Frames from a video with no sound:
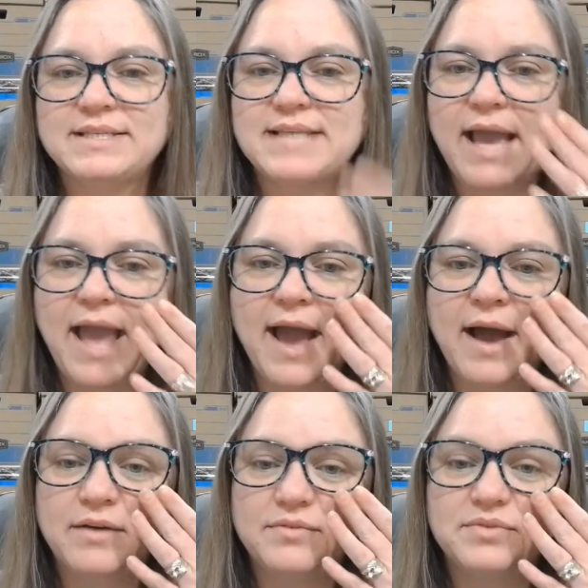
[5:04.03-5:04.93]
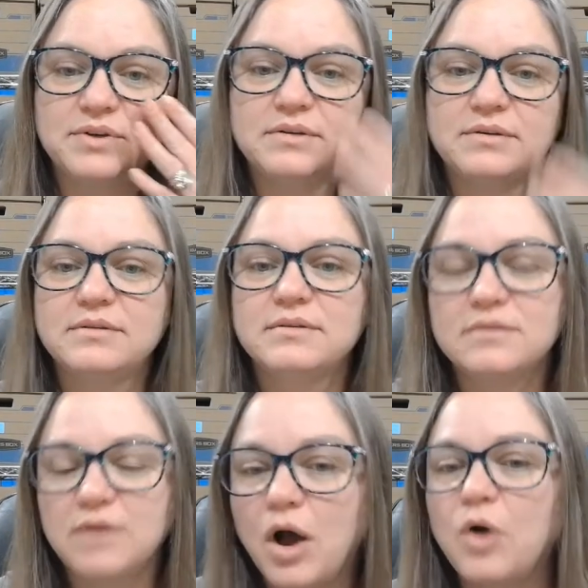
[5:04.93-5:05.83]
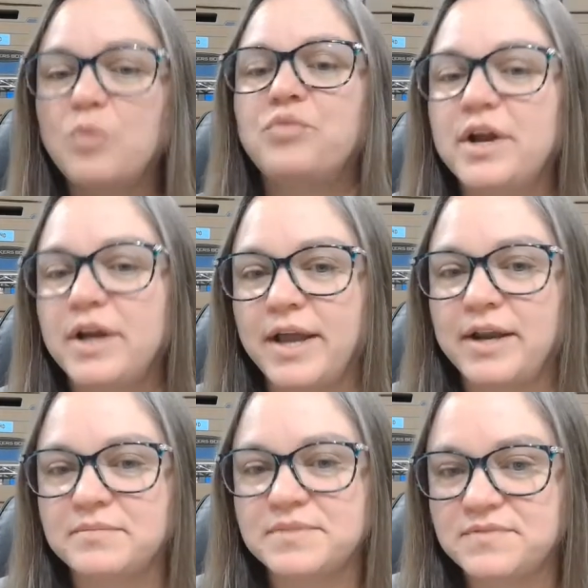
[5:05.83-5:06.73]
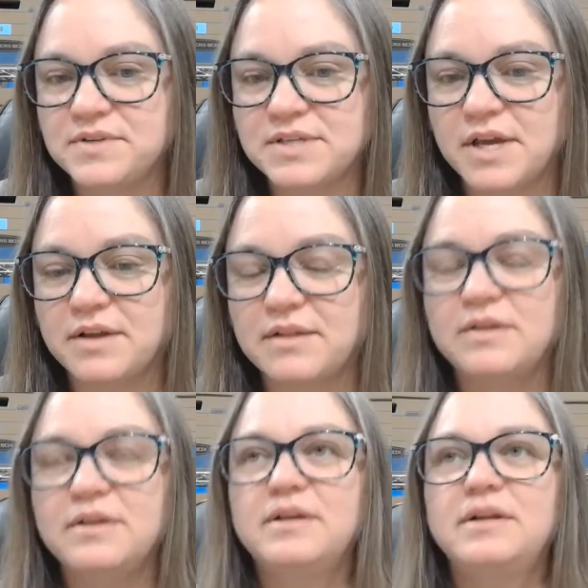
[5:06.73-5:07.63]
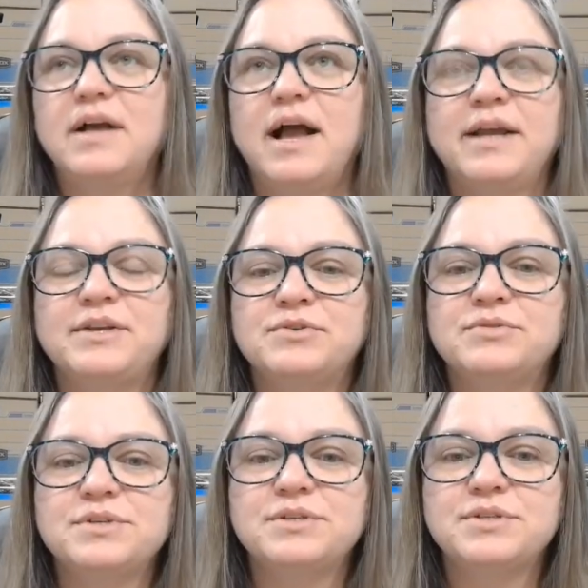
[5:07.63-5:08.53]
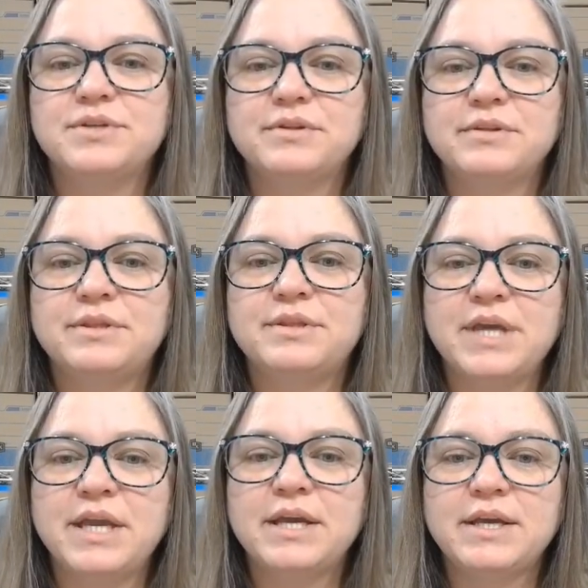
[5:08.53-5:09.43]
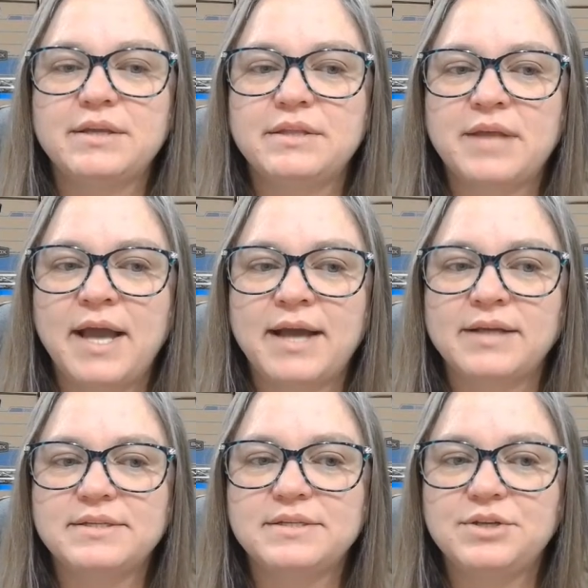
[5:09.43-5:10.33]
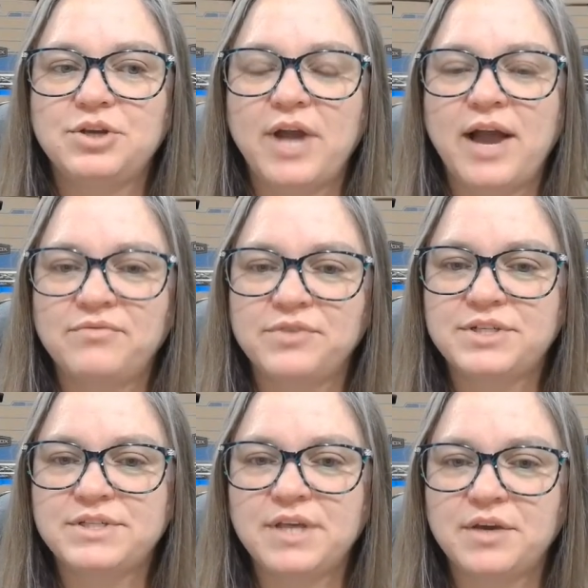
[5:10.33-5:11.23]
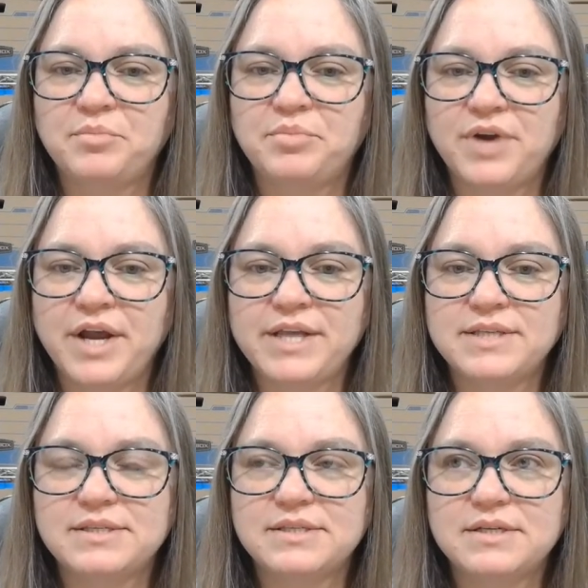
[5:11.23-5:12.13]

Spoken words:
have home run items for sale. I don't think that your average sale price